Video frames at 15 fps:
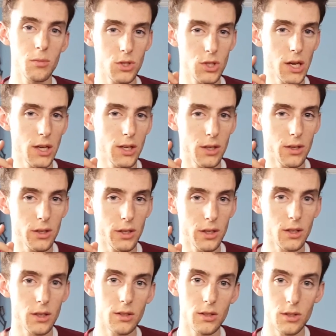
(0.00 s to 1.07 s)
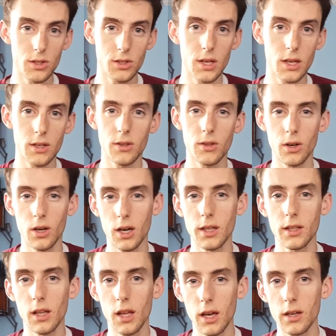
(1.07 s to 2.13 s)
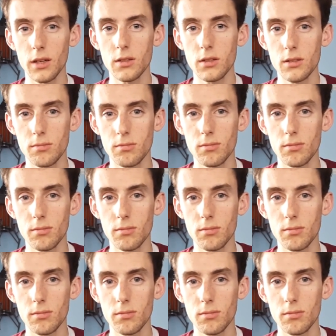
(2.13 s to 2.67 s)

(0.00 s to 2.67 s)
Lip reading: psychically to stand on their hind legs.